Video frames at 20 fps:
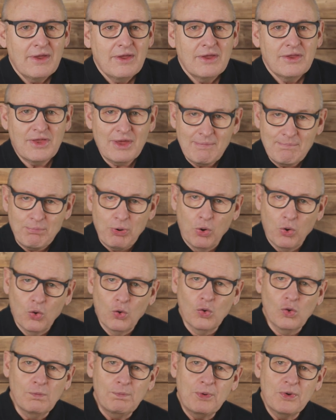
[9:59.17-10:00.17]
Then
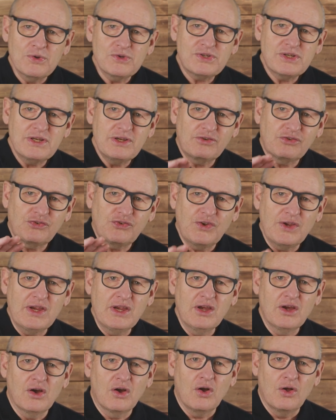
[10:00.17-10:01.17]
Paul puts his
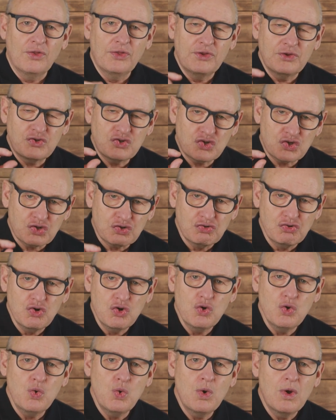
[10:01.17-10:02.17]
finger on the
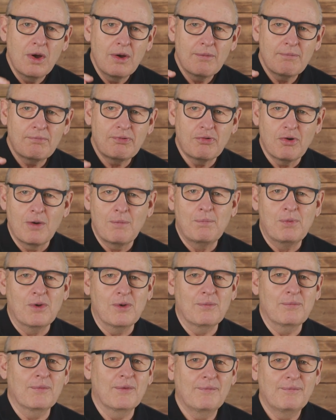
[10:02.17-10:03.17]
true
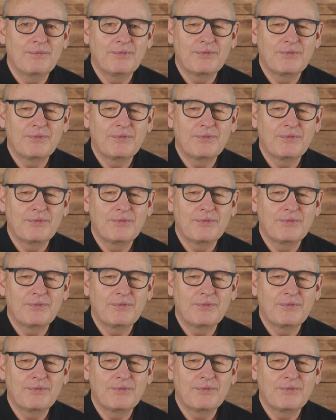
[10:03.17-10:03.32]
problem.